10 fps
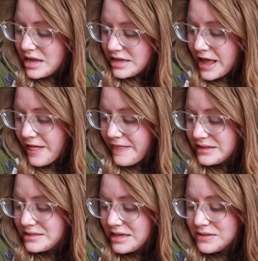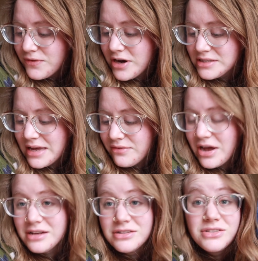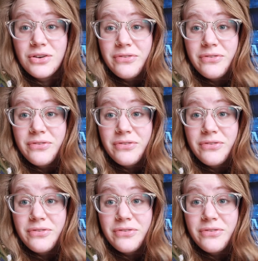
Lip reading: yeah, that's as far as I have gotten so